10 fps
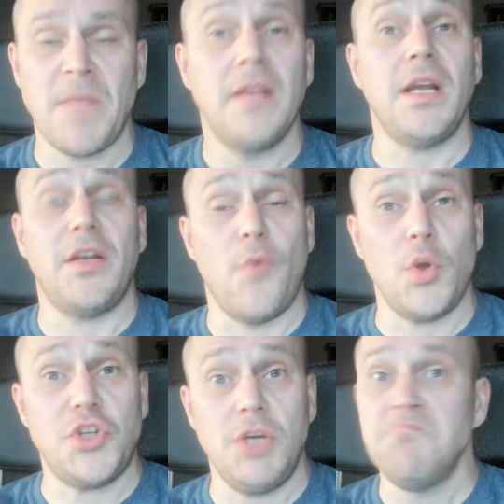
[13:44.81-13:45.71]
Thank you for
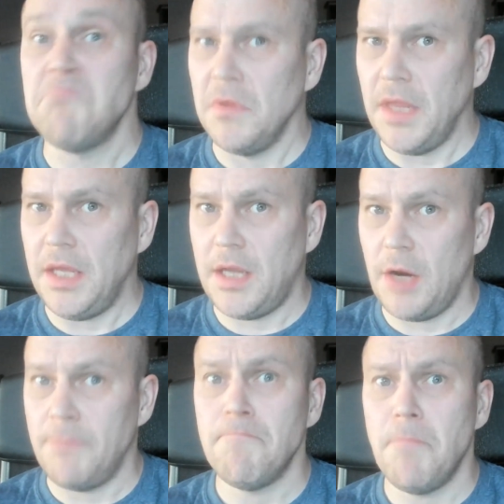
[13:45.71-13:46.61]
watching. Take
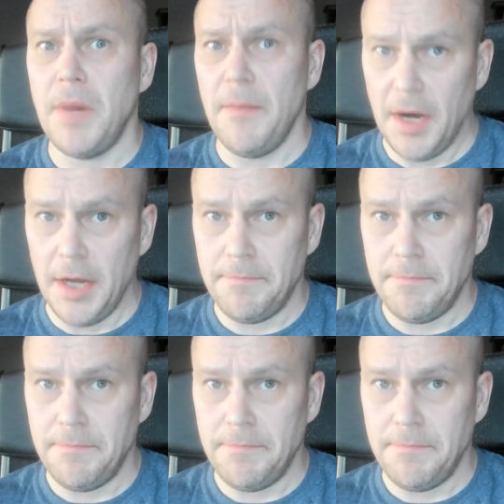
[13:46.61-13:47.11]
care. Bye-bye.